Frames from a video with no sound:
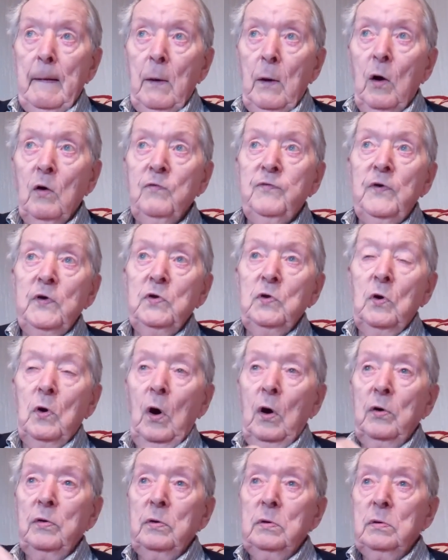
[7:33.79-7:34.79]
off and
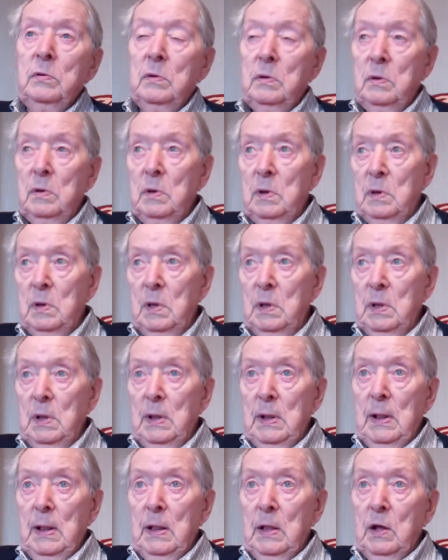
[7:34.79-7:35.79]
on
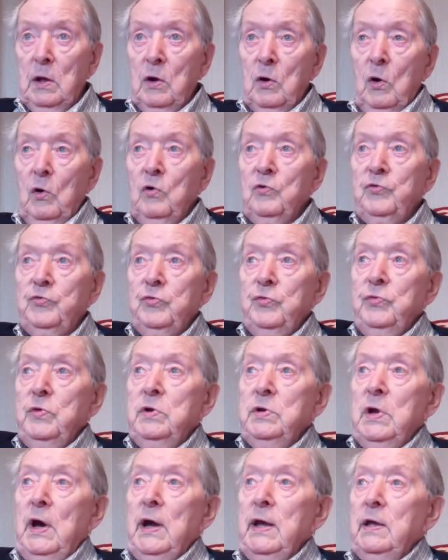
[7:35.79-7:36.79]
all through
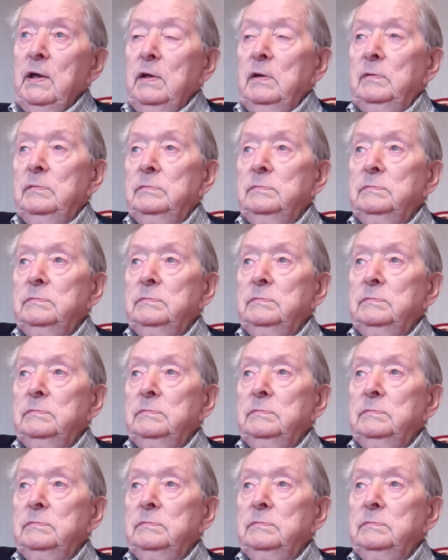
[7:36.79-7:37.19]
the night.